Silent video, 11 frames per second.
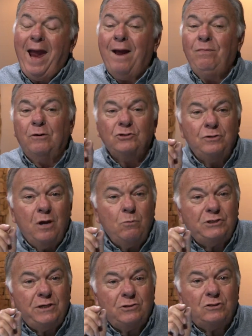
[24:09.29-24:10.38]
And there's no
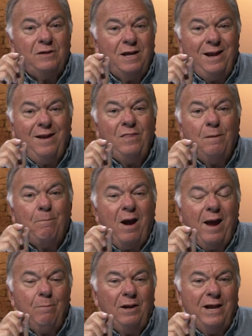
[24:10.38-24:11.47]
such thing in the
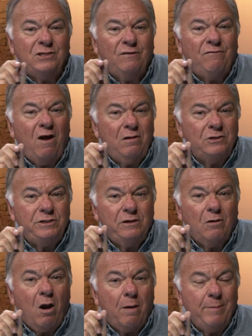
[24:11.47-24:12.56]
Bible as a
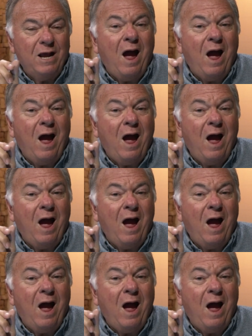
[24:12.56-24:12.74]
volunteer army.